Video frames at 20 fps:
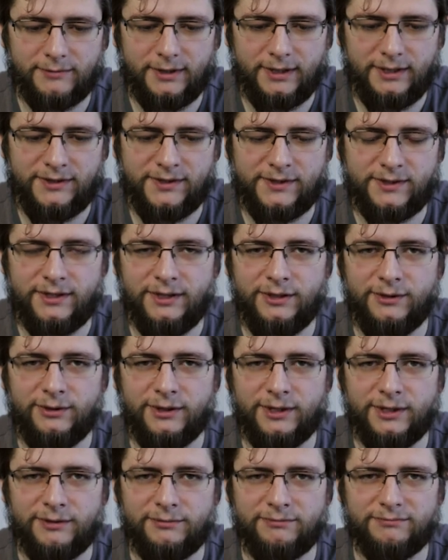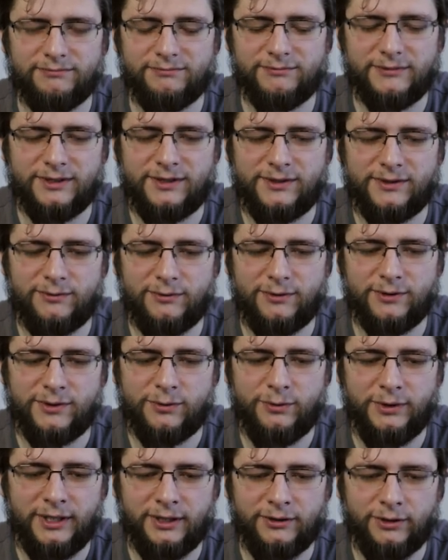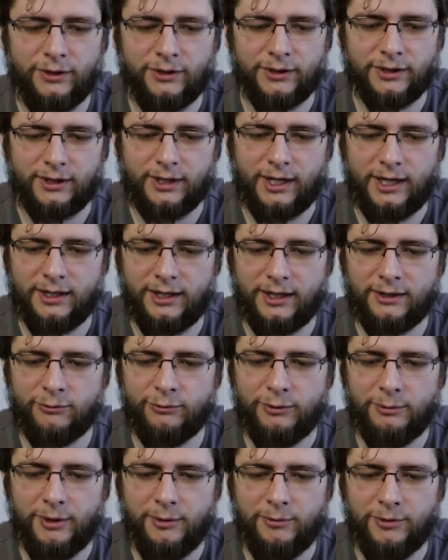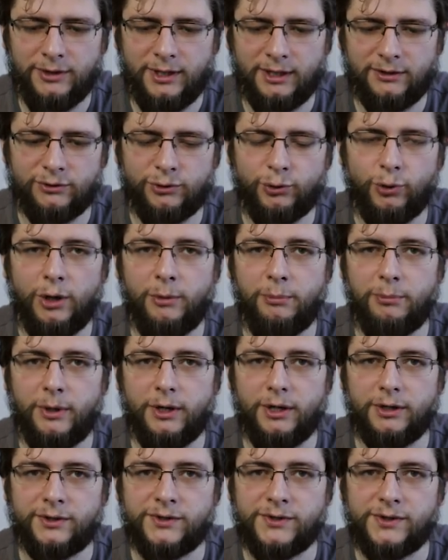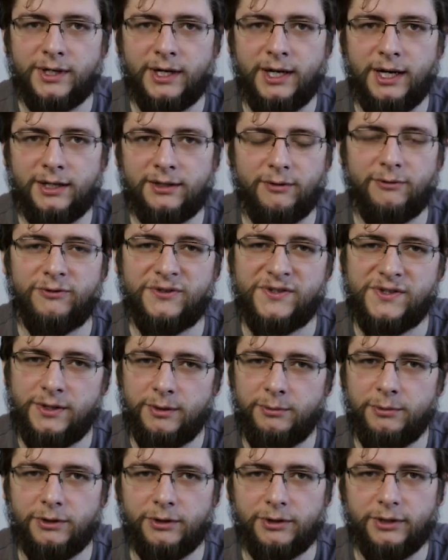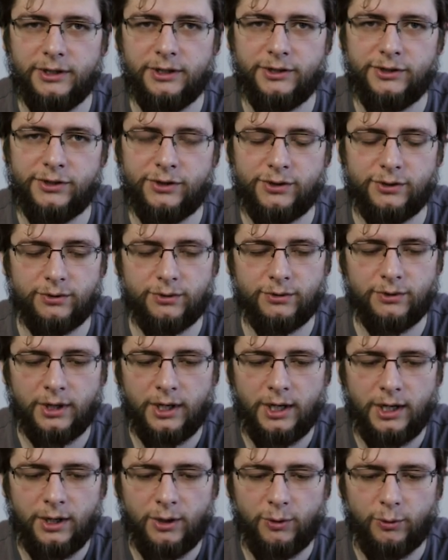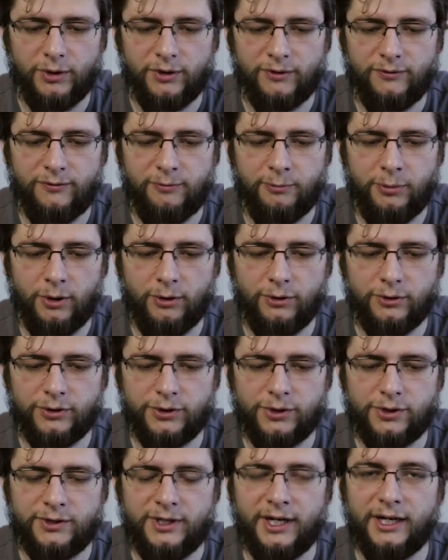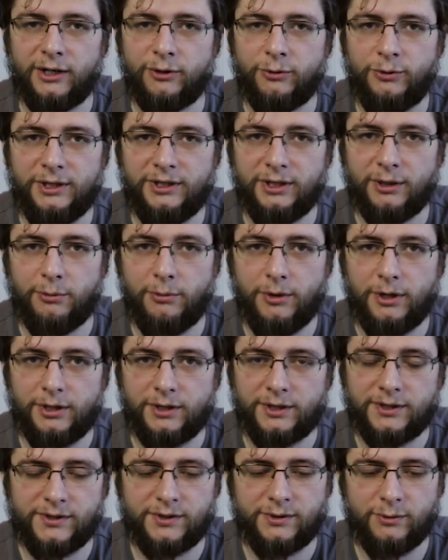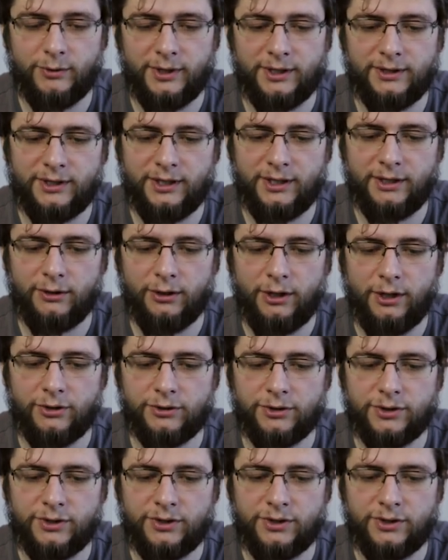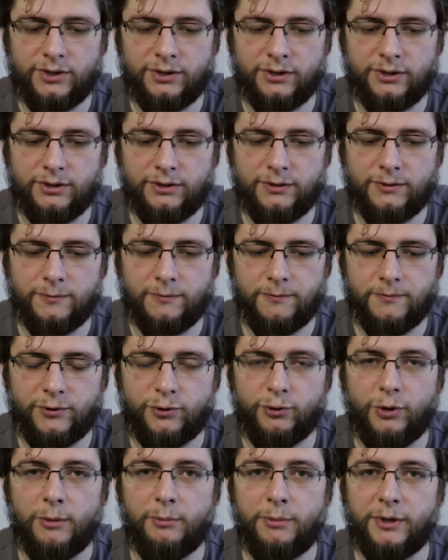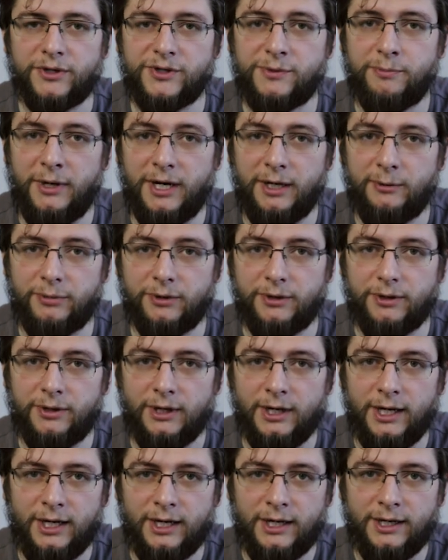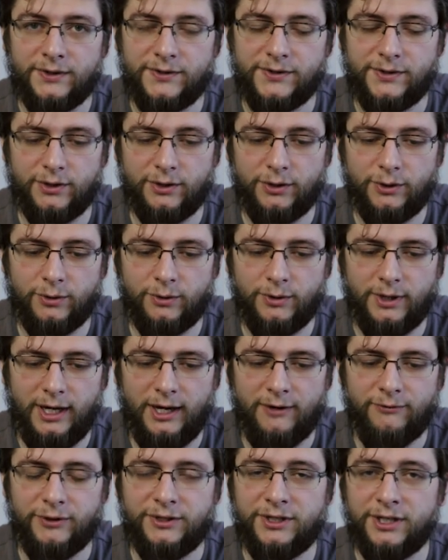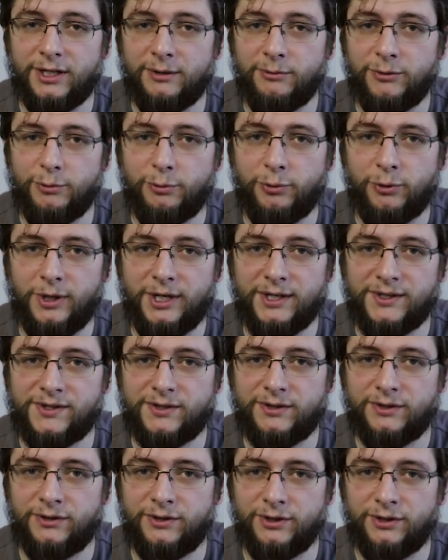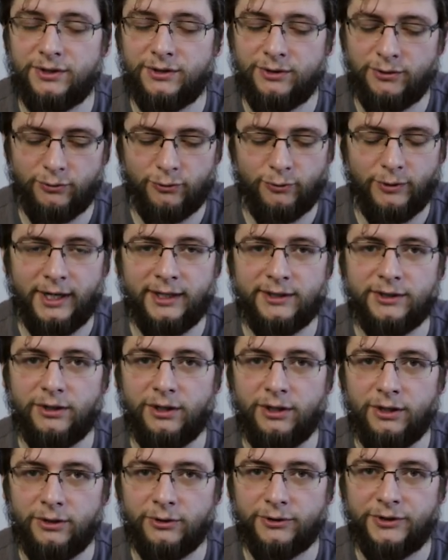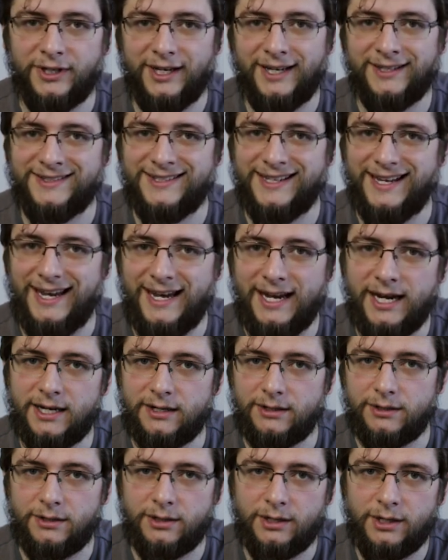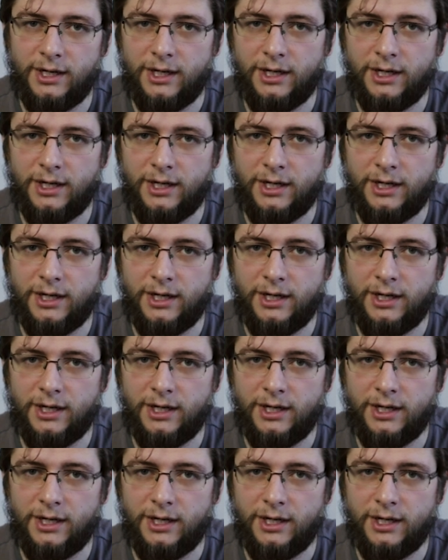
it's still it's really annoying. I remember that Dropbox had a similar issue with Polish diacritic marks when they launched Dropbox Paper. So every time you press the right Alt and N,